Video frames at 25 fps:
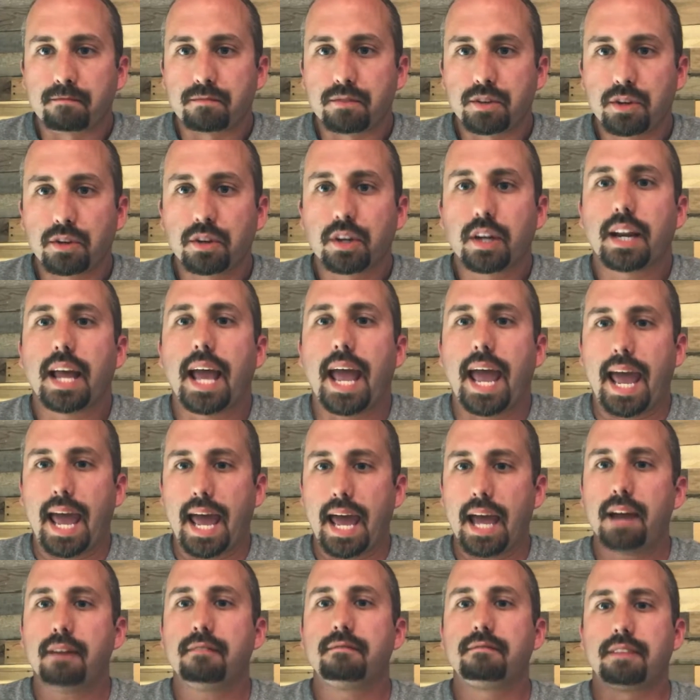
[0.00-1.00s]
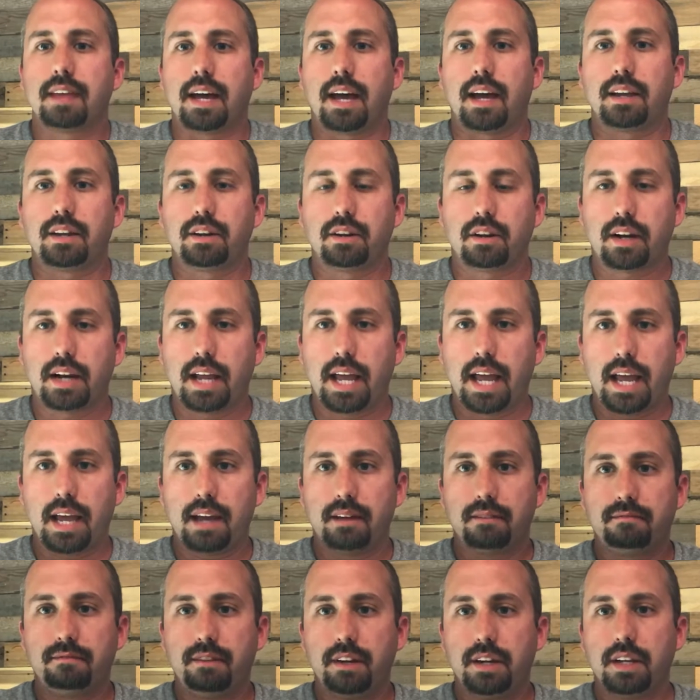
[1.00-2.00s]
You're gonna have that. You're gonna
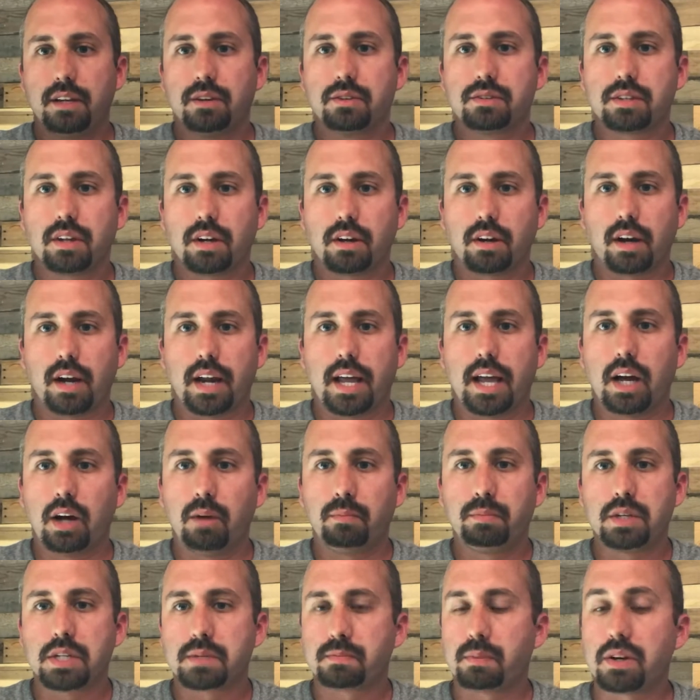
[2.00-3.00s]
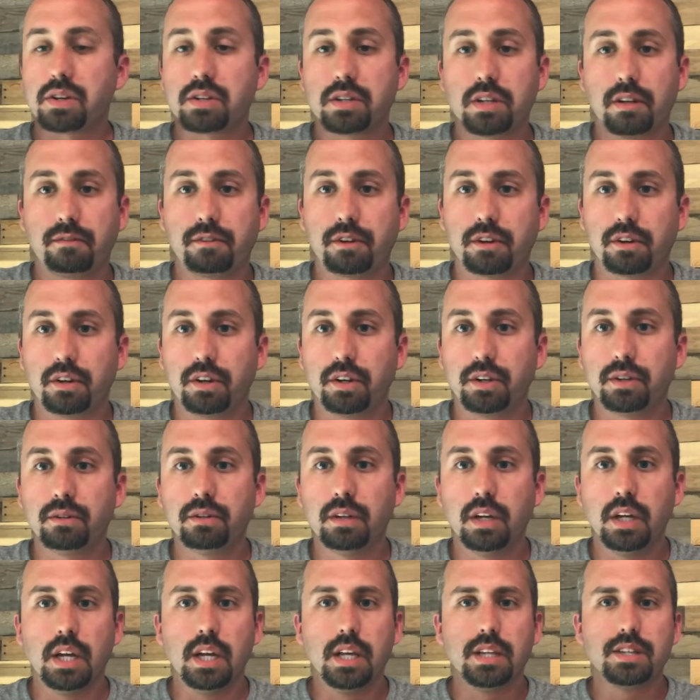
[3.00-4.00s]
have videos that are gonna help you, especially if you're
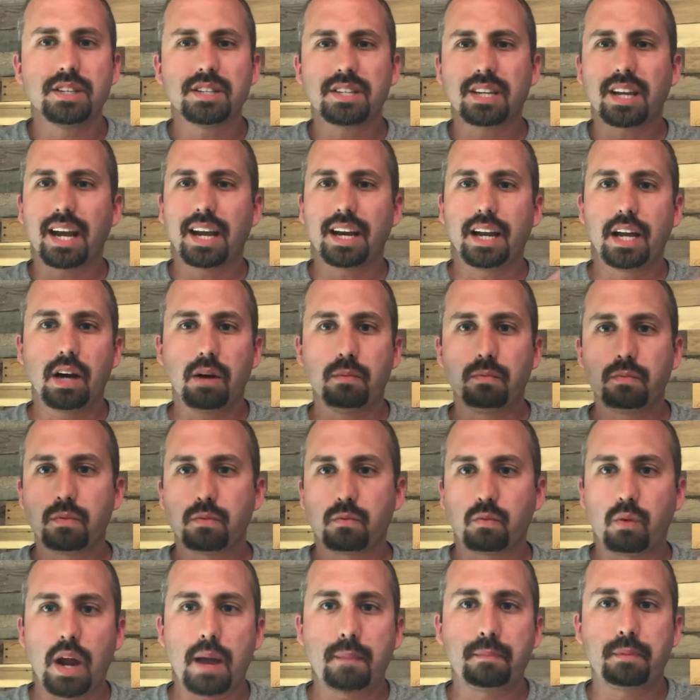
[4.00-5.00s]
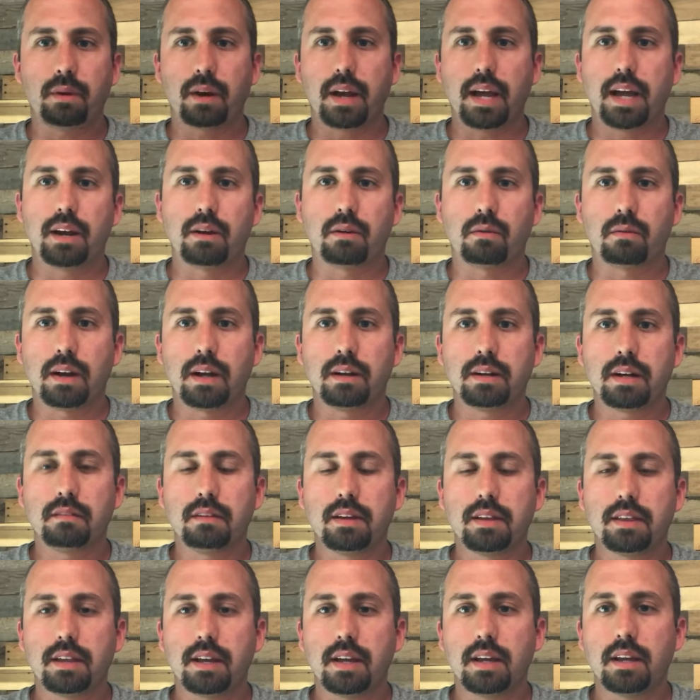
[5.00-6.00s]
new, just to kind of help wrap your head around
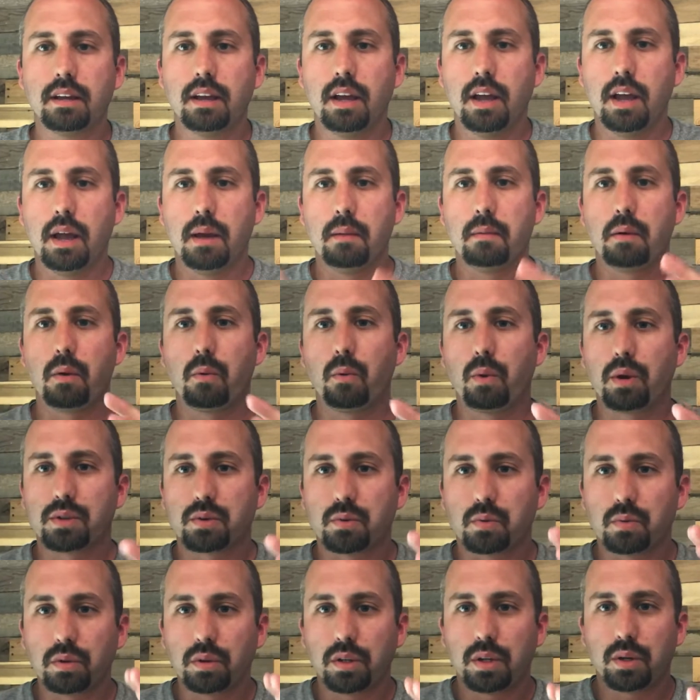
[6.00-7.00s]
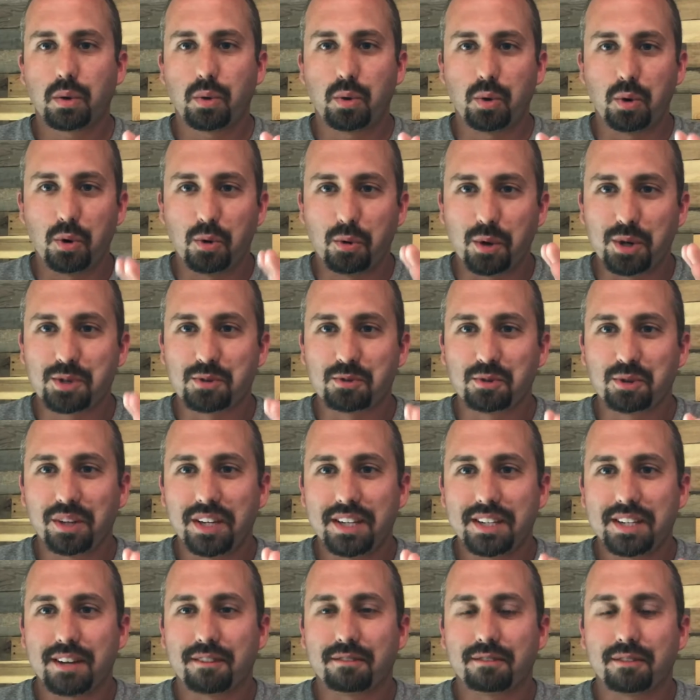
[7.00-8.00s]
everything. But what's really cool, what's
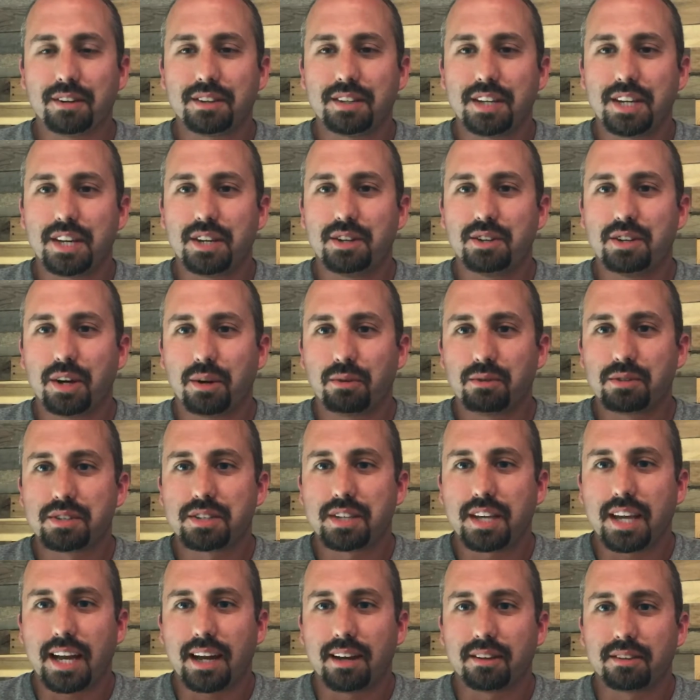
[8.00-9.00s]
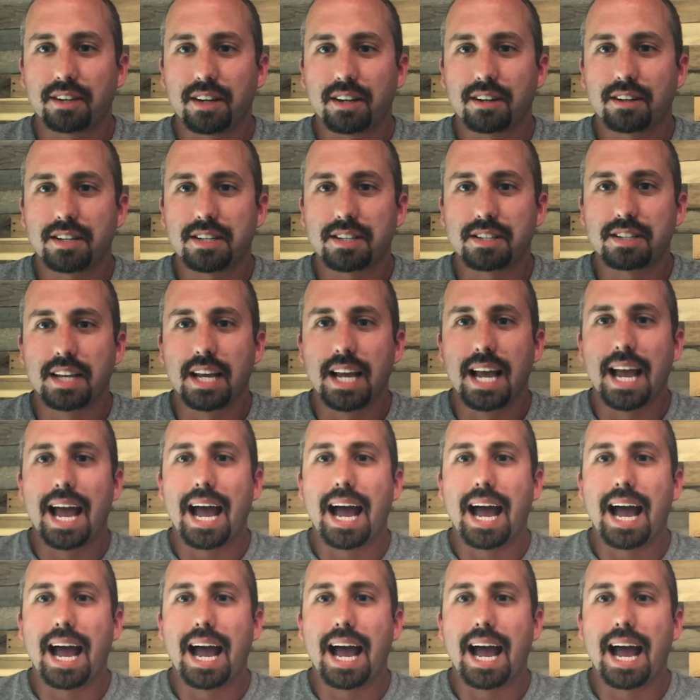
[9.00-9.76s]
really different that you don't see out there is